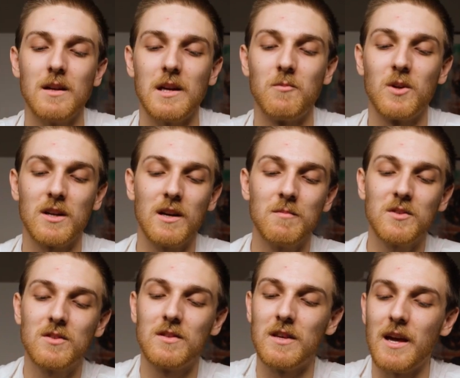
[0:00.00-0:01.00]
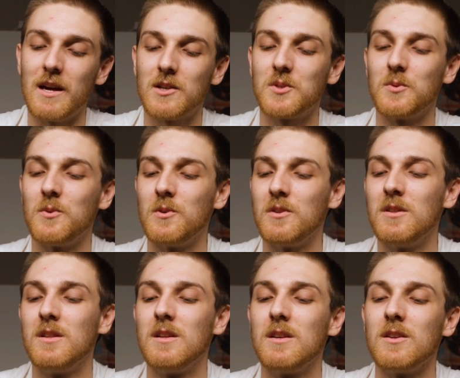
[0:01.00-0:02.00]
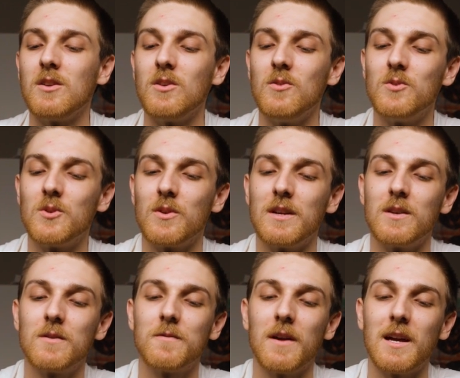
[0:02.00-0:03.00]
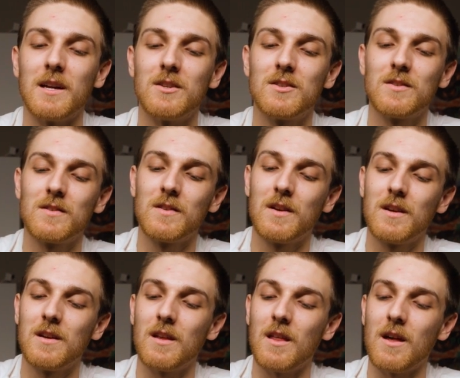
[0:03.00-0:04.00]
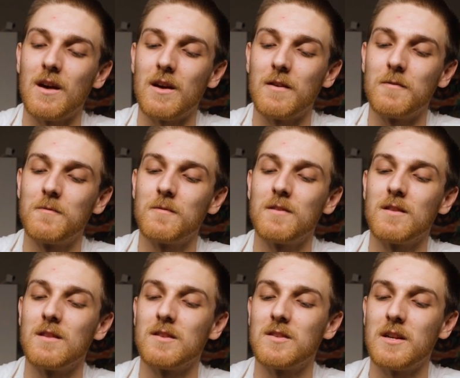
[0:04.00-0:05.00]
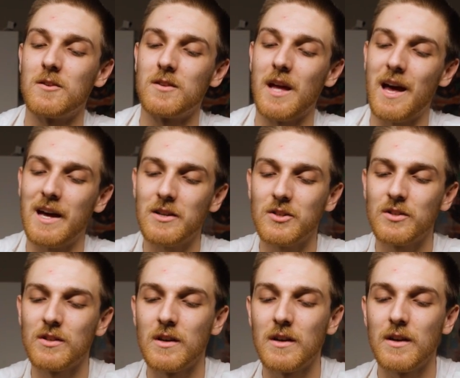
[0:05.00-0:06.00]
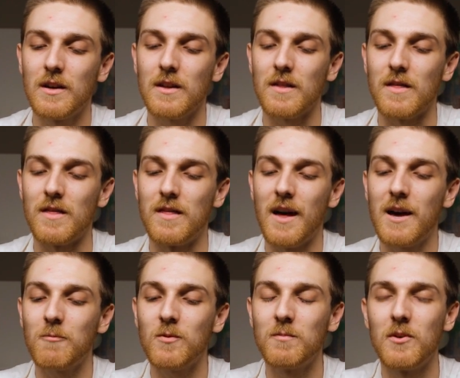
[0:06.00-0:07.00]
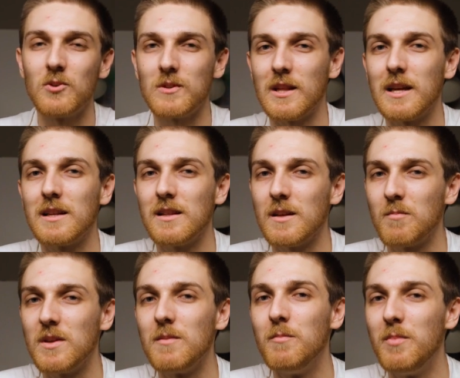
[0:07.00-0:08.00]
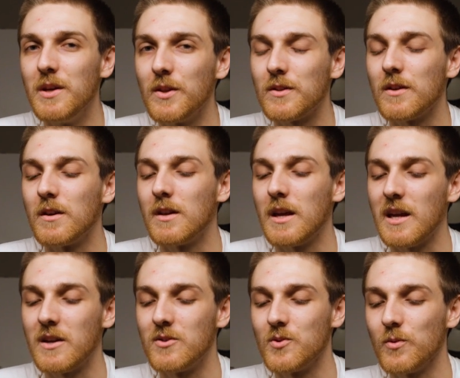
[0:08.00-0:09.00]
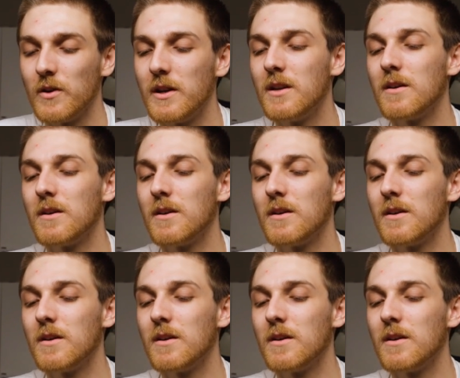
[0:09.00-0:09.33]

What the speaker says: And when it comes to the actual user interface of the center dash, that will most likely be built on Android.